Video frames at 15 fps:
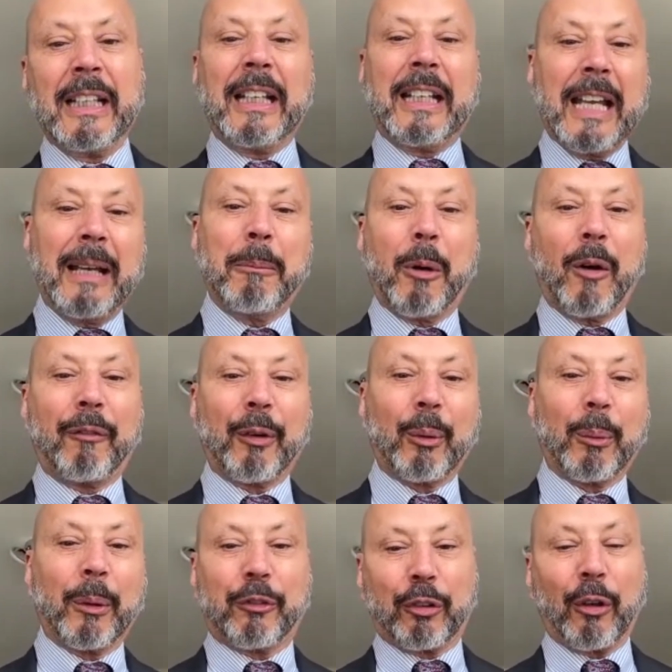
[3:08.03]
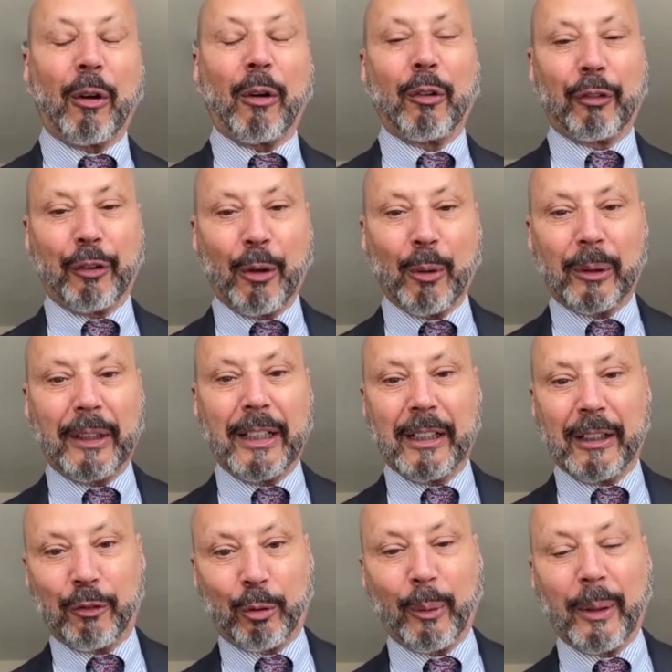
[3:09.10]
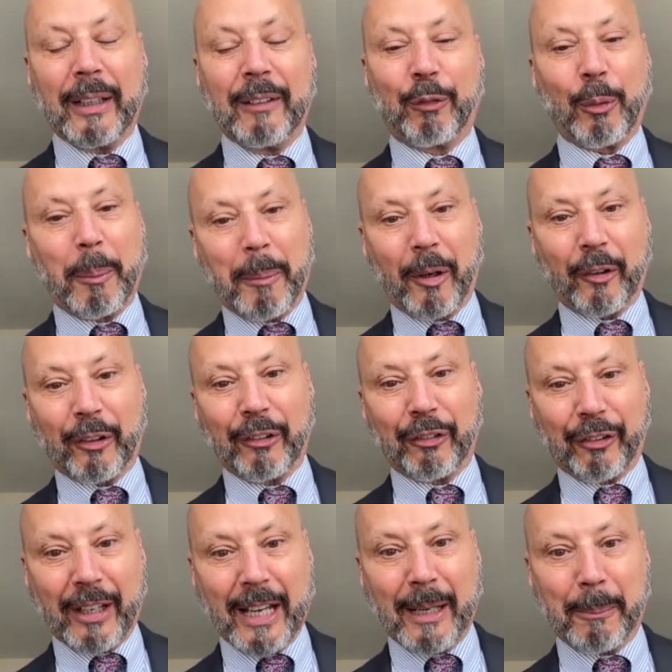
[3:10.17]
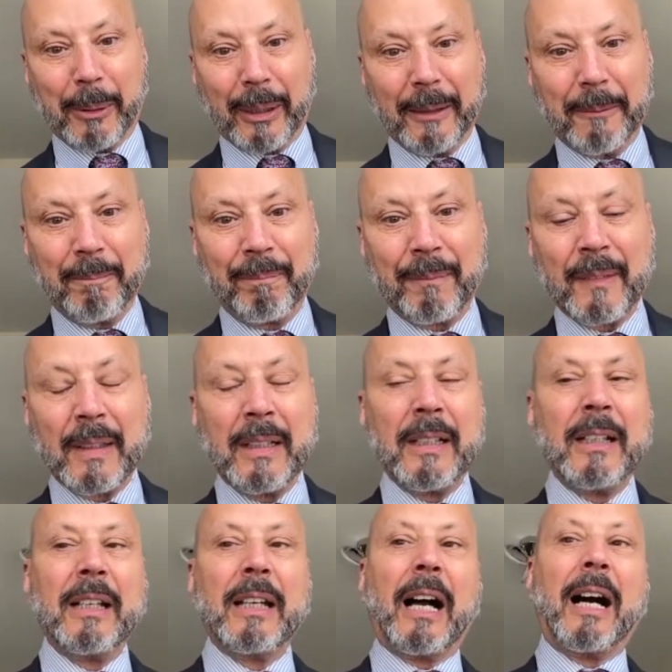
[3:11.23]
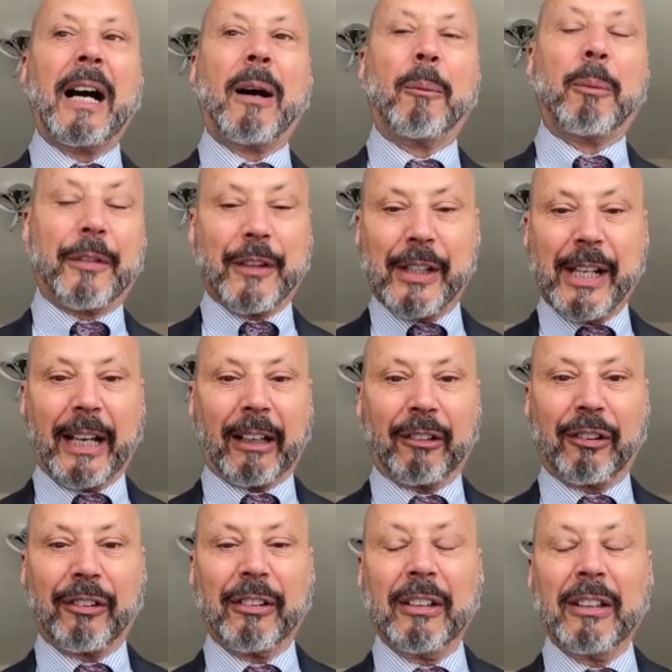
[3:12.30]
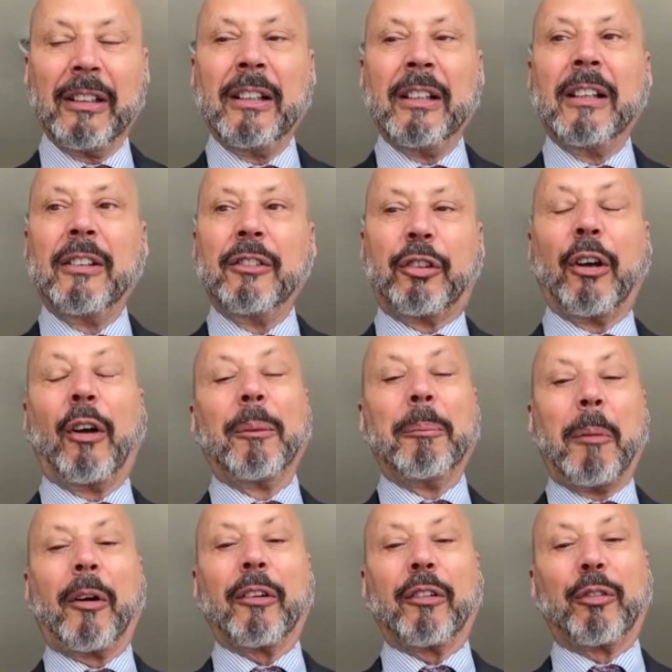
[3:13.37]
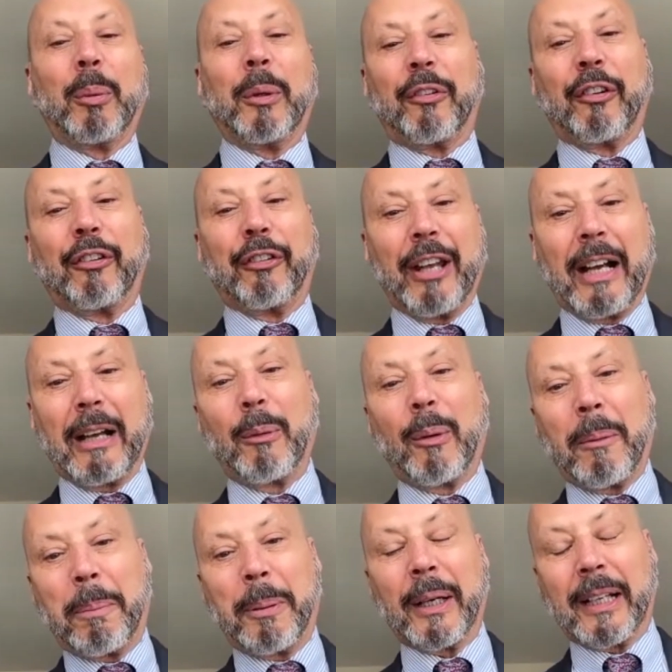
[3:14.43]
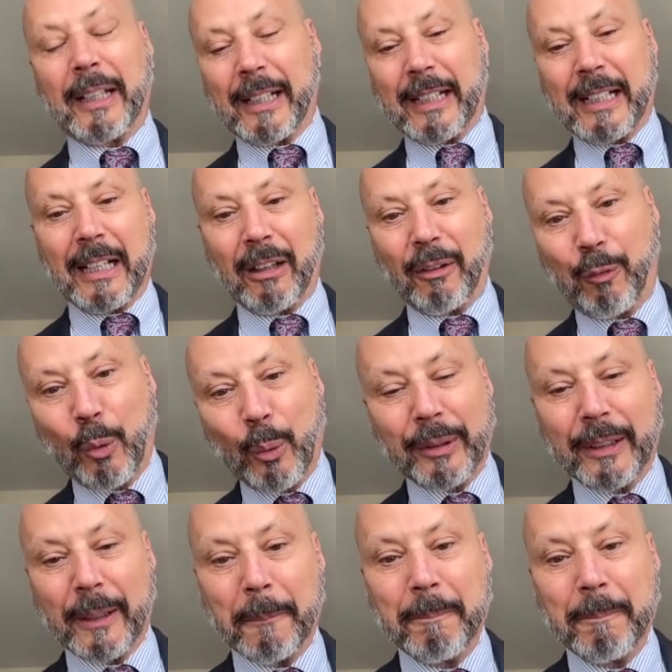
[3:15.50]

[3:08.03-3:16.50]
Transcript: came over with Charles Oakley in a trade for Marcus Camby with the Knicks. Sean Marks was a second round pick out of California,